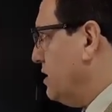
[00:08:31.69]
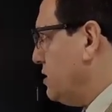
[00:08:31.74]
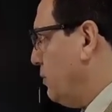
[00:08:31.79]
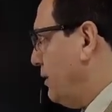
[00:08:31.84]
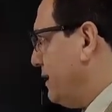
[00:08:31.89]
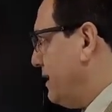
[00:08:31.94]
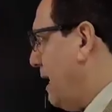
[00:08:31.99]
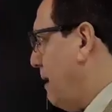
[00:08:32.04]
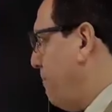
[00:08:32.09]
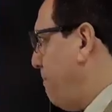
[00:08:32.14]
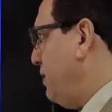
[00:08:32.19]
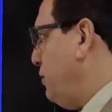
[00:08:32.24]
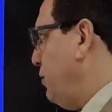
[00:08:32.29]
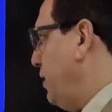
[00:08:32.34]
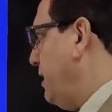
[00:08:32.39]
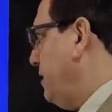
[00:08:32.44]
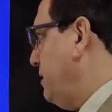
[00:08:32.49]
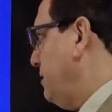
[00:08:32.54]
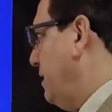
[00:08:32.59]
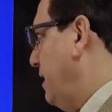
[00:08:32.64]
So what happens,
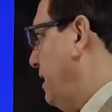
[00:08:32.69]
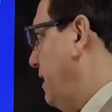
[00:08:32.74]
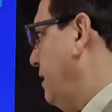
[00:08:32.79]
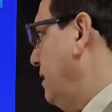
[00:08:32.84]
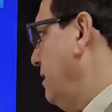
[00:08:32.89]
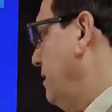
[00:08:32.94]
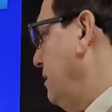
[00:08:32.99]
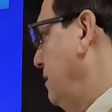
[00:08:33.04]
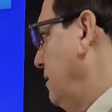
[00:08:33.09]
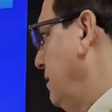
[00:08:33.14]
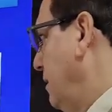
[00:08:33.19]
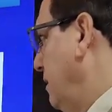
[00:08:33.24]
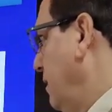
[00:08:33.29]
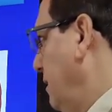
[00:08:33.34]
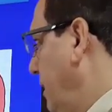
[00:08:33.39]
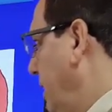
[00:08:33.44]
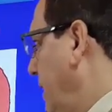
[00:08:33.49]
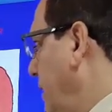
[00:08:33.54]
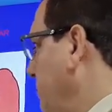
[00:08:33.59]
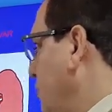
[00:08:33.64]
you end the
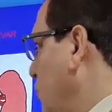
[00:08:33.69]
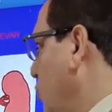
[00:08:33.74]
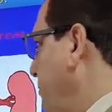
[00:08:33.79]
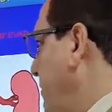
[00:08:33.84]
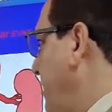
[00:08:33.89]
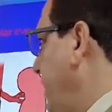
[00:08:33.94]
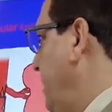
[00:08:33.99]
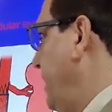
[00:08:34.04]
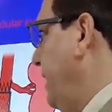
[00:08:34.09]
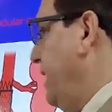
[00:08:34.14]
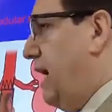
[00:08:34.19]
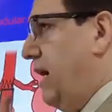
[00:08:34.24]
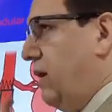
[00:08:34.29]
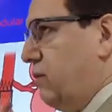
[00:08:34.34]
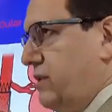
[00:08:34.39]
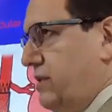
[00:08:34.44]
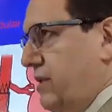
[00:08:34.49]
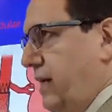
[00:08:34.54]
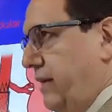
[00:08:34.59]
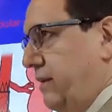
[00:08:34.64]
limb completely
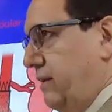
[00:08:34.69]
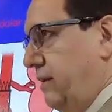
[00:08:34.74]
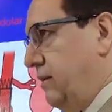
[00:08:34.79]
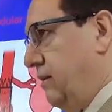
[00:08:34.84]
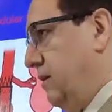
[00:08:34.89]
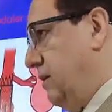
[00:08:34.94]
outside.